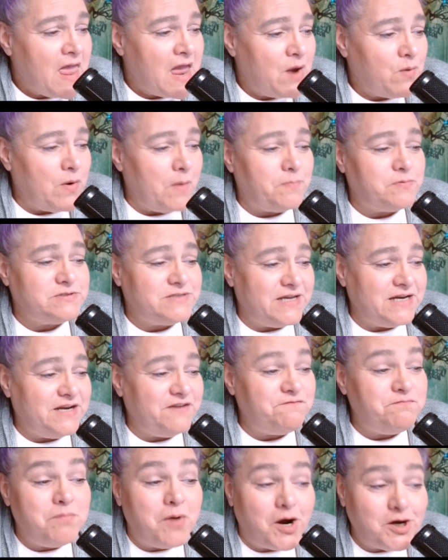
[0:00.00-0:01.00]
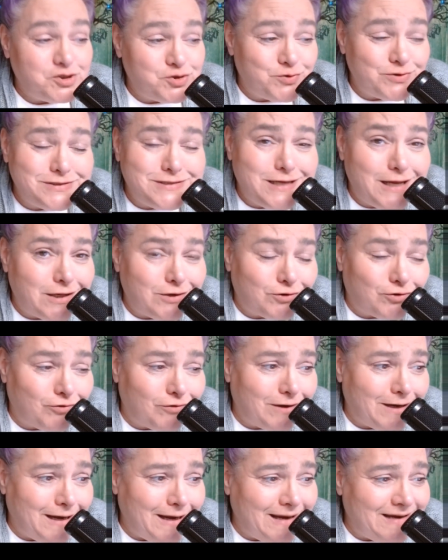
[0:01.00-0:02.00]
Representative Marjorie Taylor
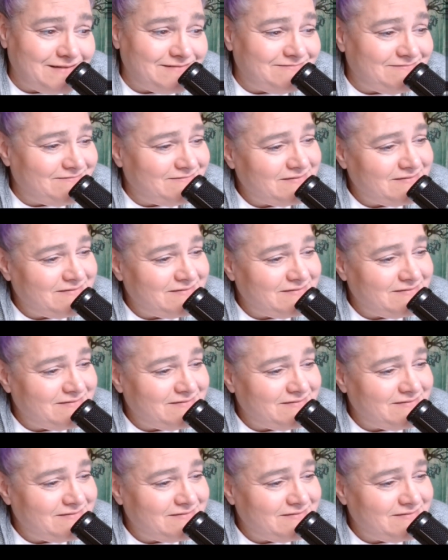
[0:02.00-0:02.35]
Greene